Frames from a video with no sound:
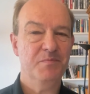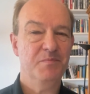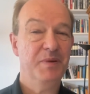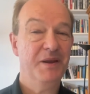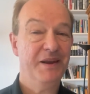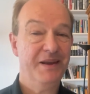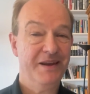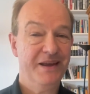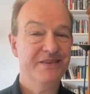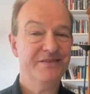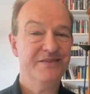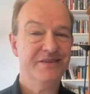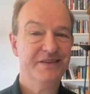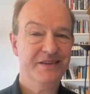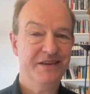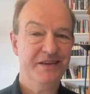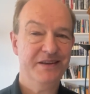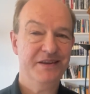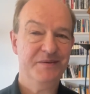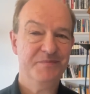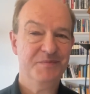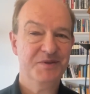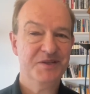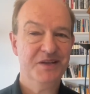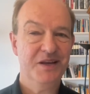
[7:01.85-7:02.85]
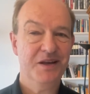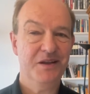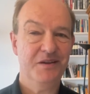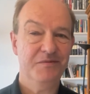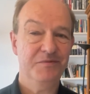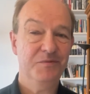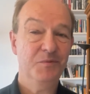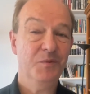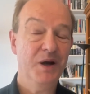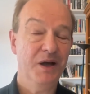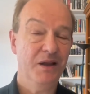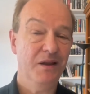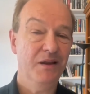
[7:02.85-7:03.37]
Polanski
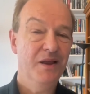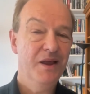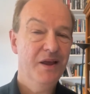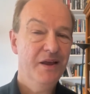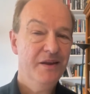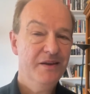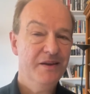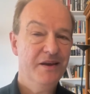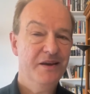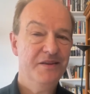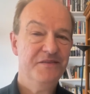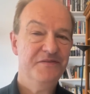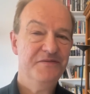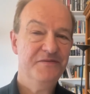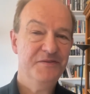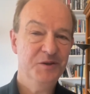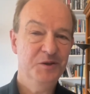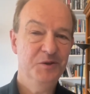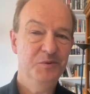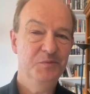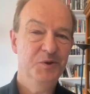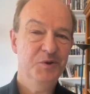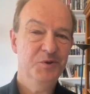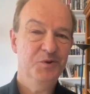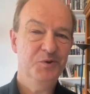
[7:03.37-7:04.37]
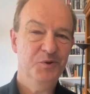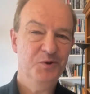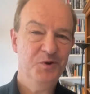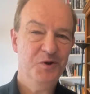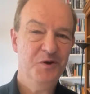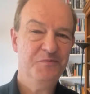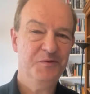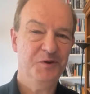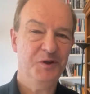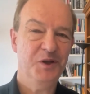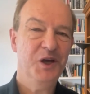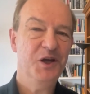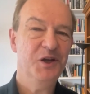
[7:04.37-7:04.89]
himself? Well, neither film nor
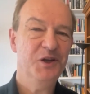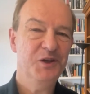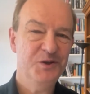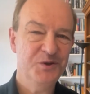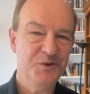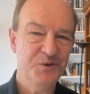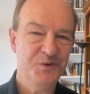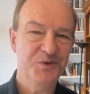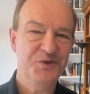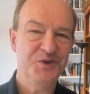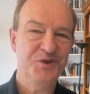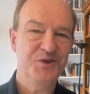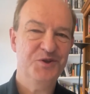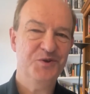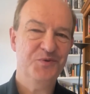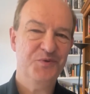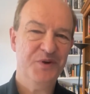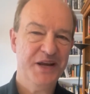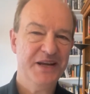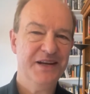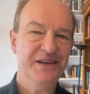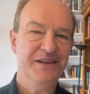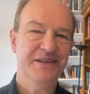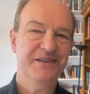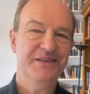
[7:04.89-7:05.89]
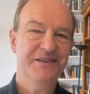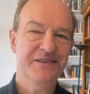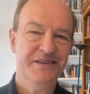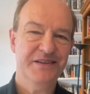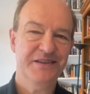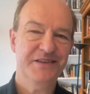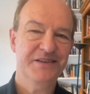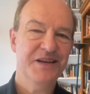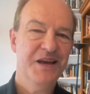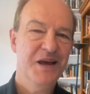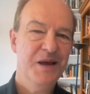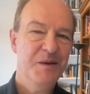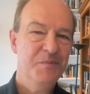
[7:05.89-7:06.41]
novel alludes directly to
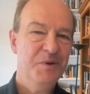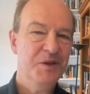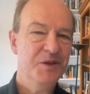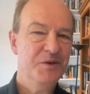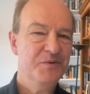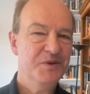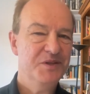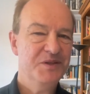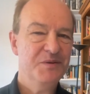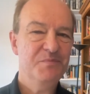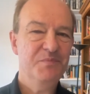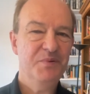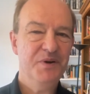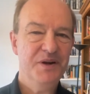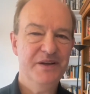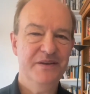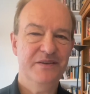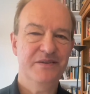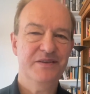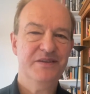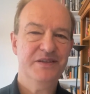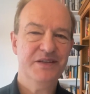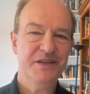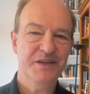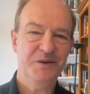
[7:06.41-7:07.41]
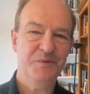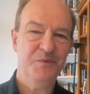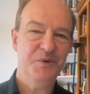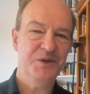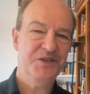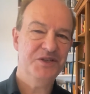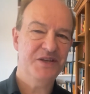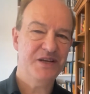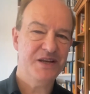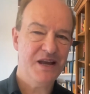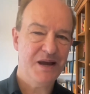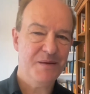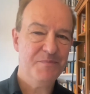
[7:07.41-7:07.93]
this, but there is a brilliant scene in
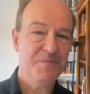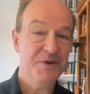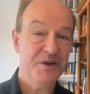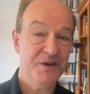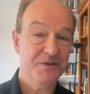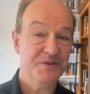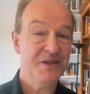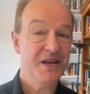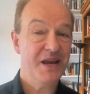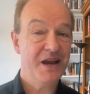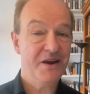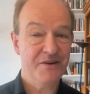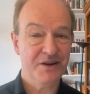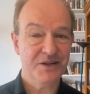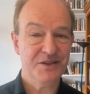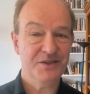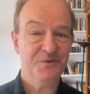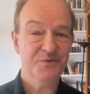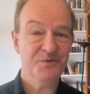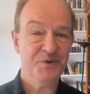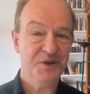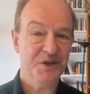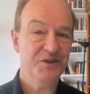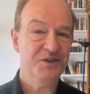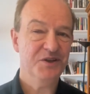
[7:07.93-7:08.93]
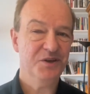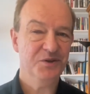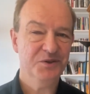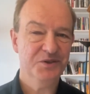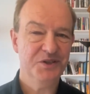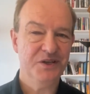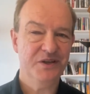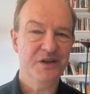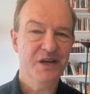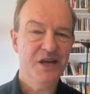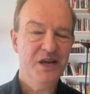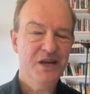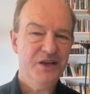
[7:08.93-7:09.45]
which DiCaprio's character, Rick
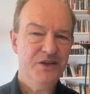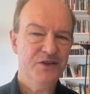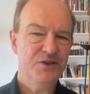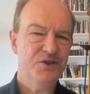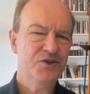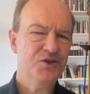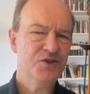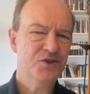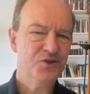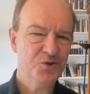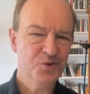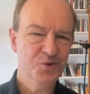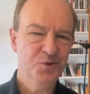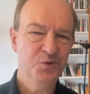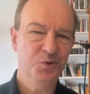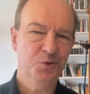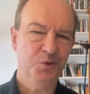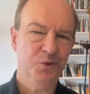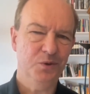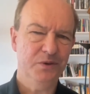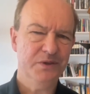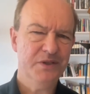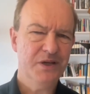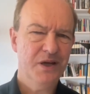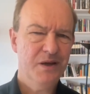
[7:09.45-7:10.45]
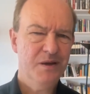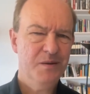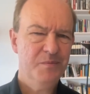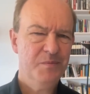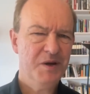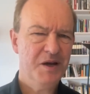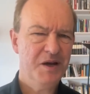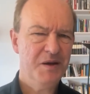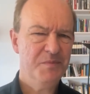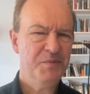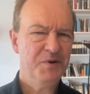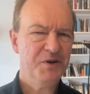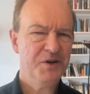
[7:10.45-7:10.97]
Dalton, is schooled
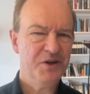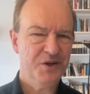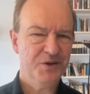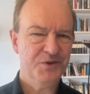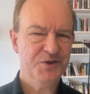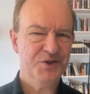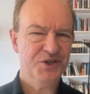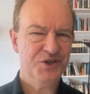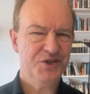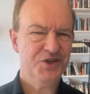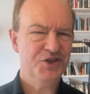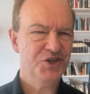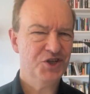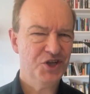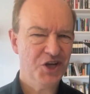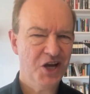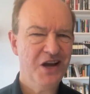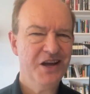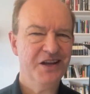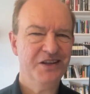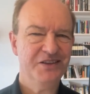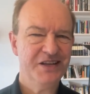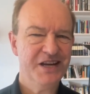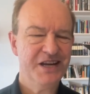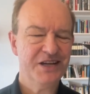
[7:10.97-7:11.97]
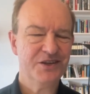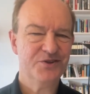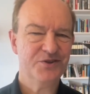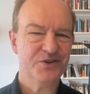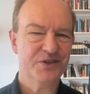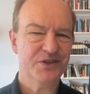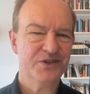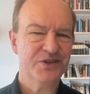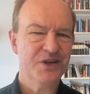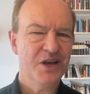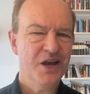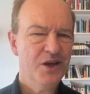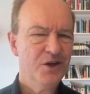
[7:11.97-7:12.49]
by a precocious child
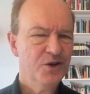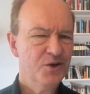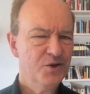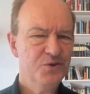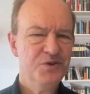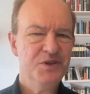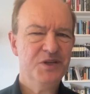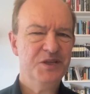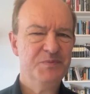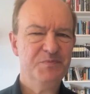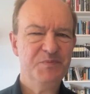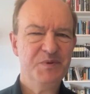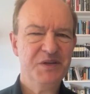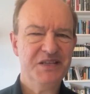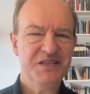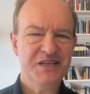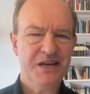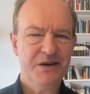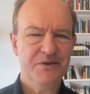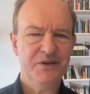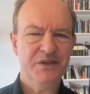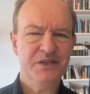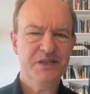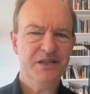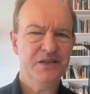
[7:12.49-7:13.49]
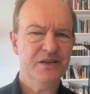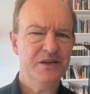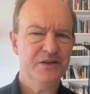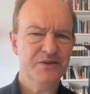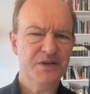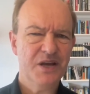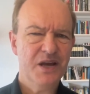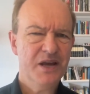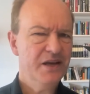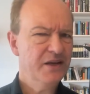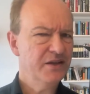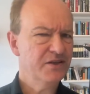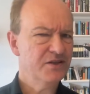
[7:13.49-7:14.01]
actress. Could this be
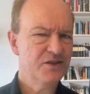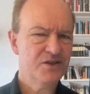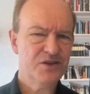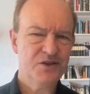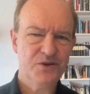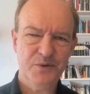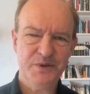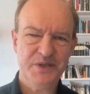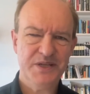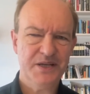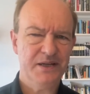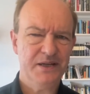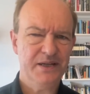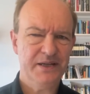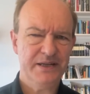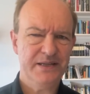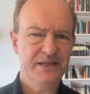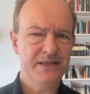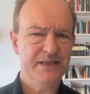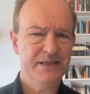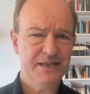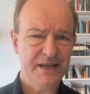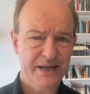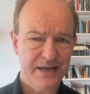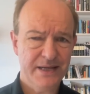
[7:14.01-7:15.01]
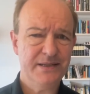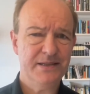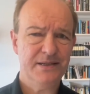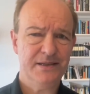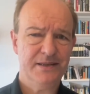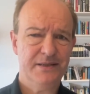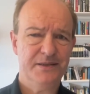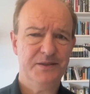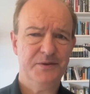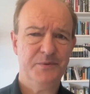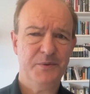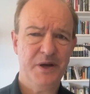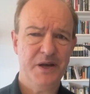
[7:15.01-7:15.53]
Tarantino's exquisitely
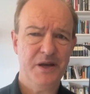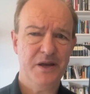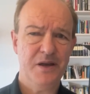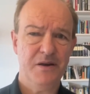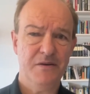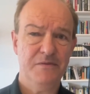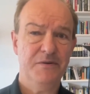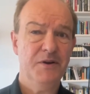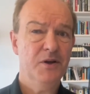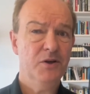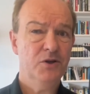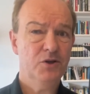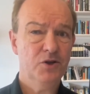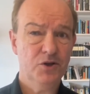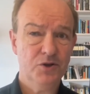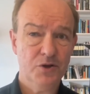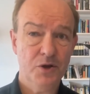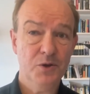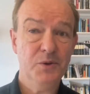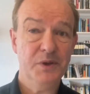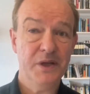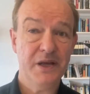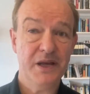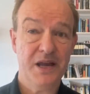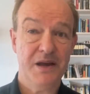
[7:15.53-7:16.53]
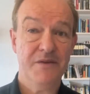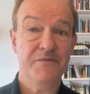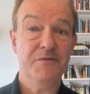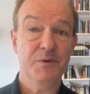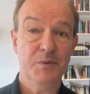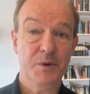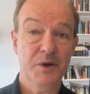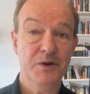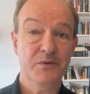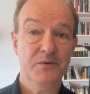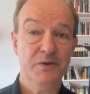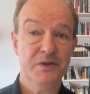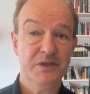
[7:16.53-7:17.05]
tasteless way of trolling
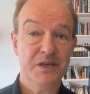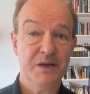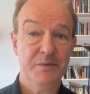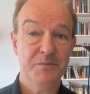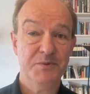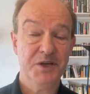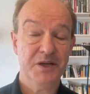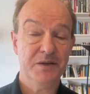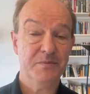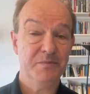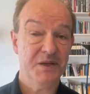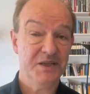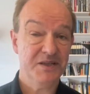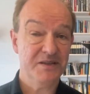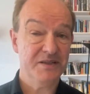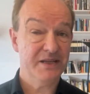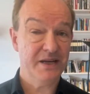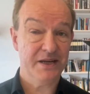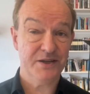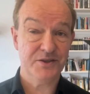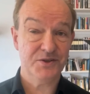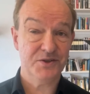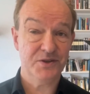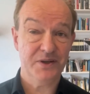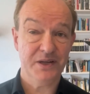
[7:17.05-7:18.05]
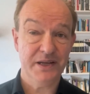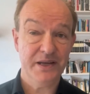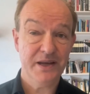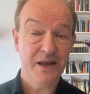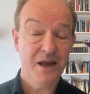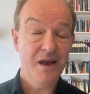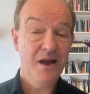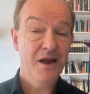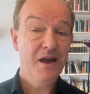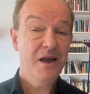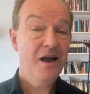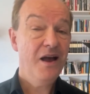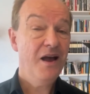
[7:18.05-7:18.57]
everyone on the subject metatextually?
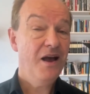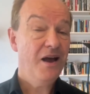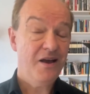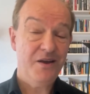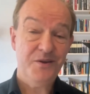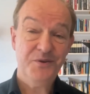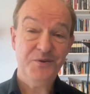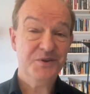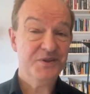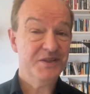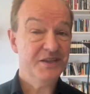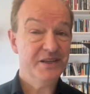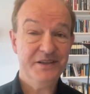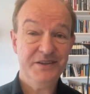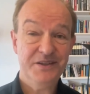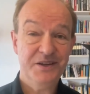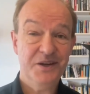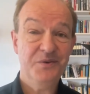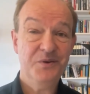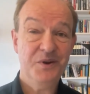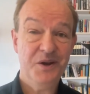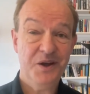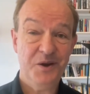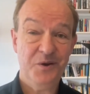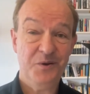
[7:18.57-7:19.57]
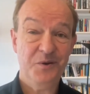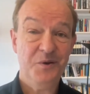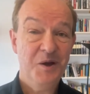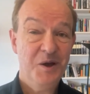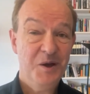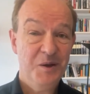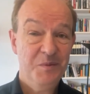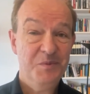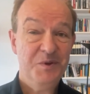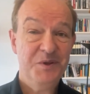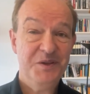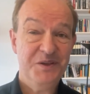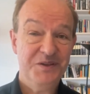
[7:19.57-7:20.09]
I honestly don't know,
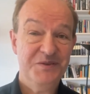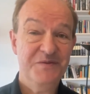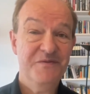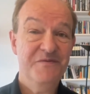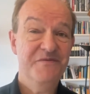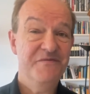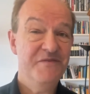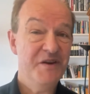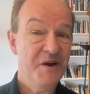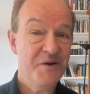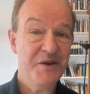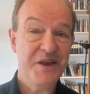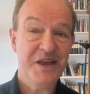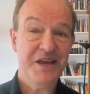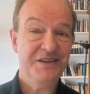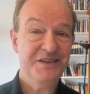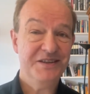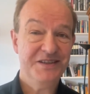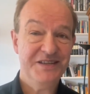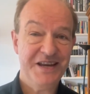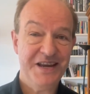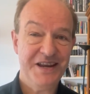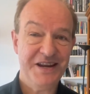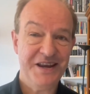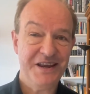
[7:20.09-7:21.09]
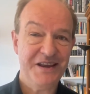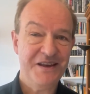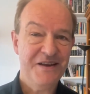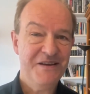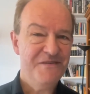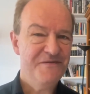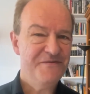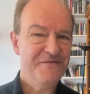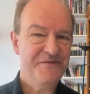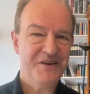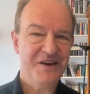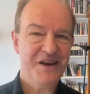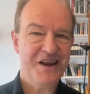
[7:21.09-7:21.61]
but this very entertaining,
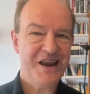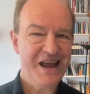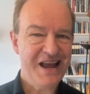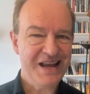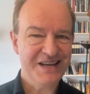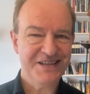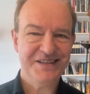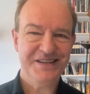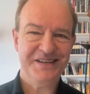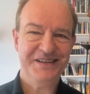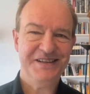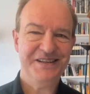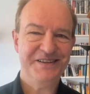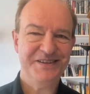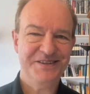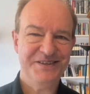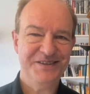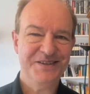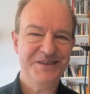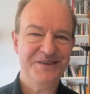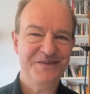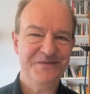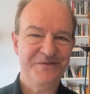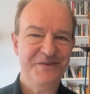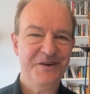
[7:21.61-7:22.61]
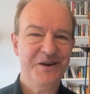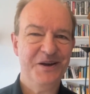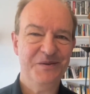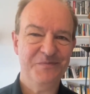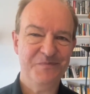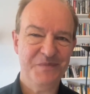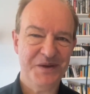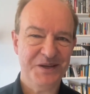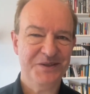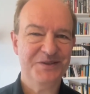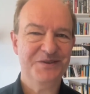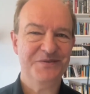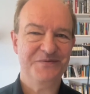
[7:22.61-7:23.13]
fanatically cinephile
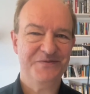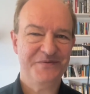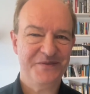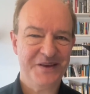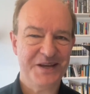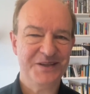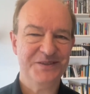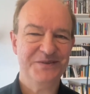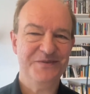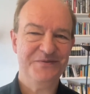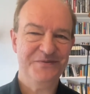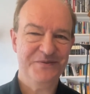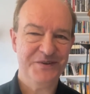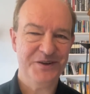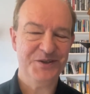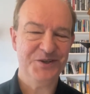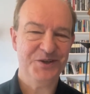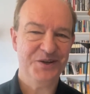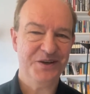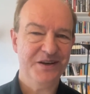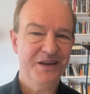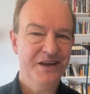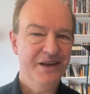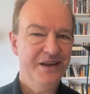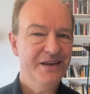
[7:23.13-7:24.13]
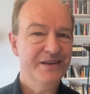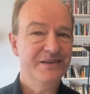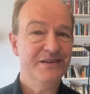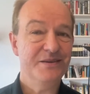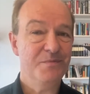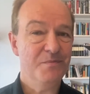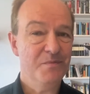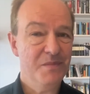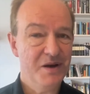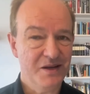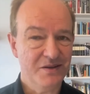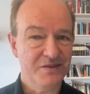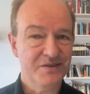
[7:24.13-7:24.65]
mix of fact and fiction is a
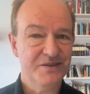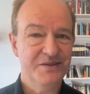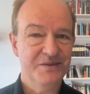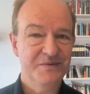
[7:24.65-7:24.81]
must.